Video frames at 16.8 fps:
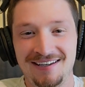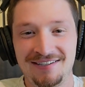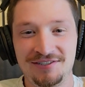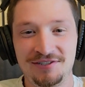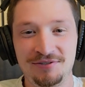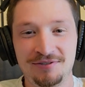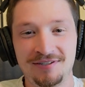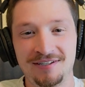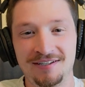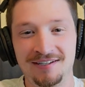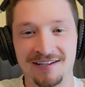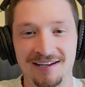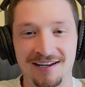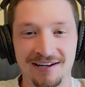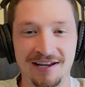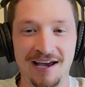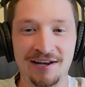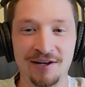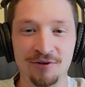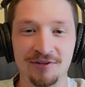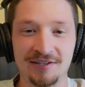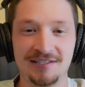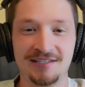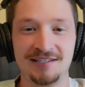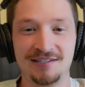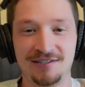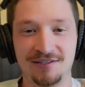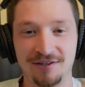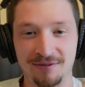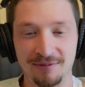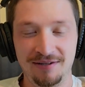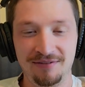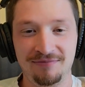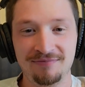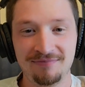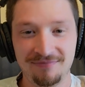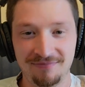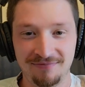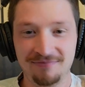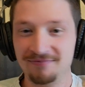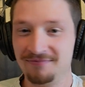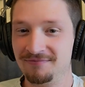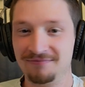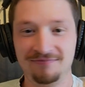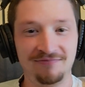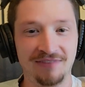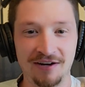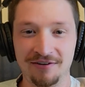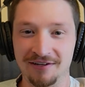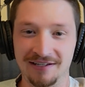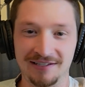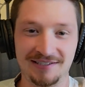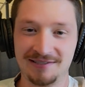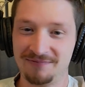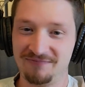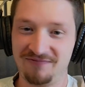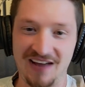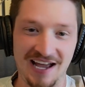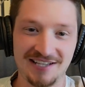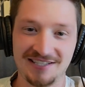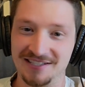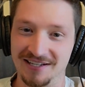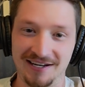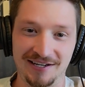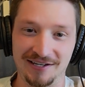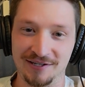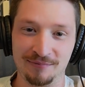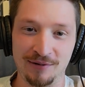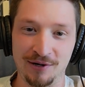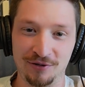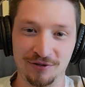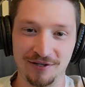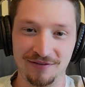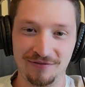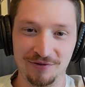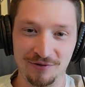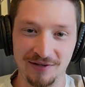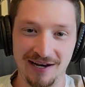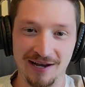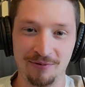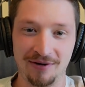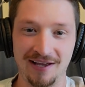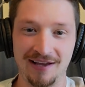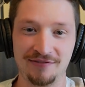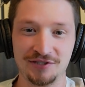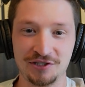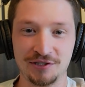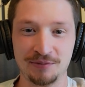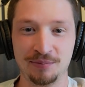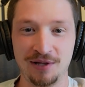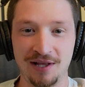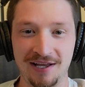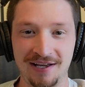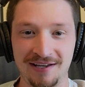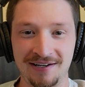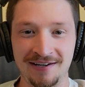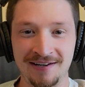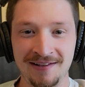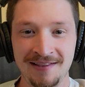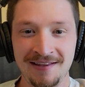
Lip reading: I know this is going to be very fascinating to both of you that I would have such a plan.